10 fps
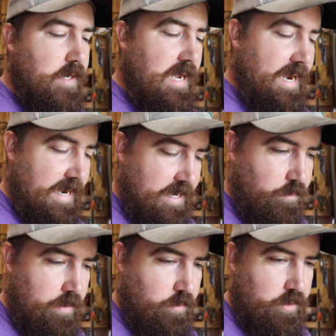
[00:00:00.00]

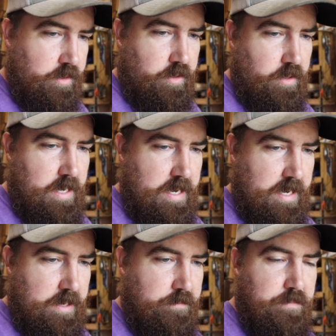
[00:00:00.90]
and we will
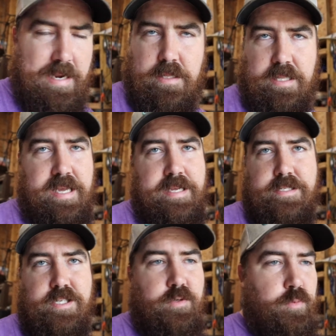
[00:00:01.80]
make a
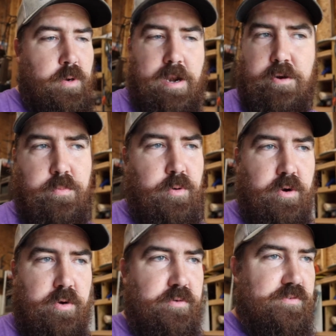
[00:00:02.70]
lid so it's predator
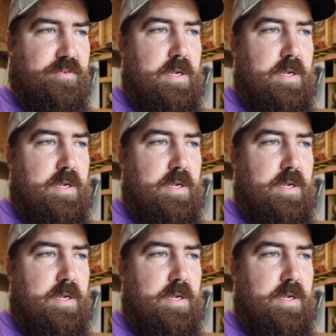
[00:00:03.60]
proof.